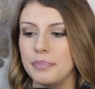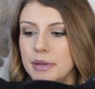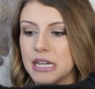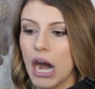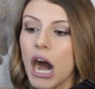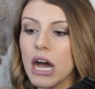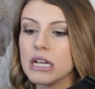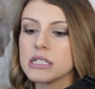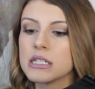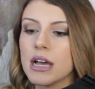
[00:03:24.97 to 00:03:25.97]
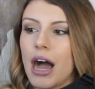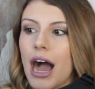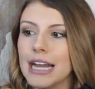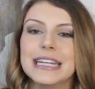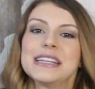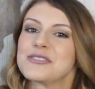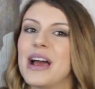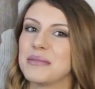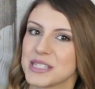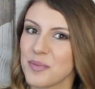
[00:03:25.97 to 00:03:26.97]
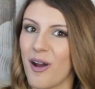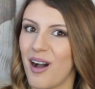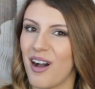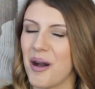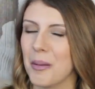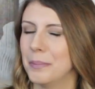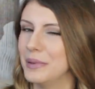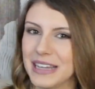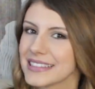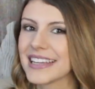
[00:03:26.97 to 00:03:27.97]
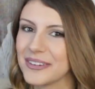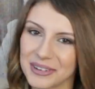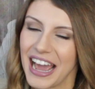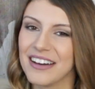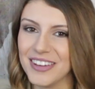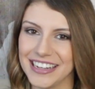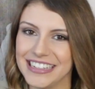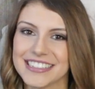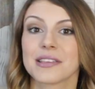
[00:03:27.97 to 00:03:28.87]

because I need a strapless bra, because I don't have any.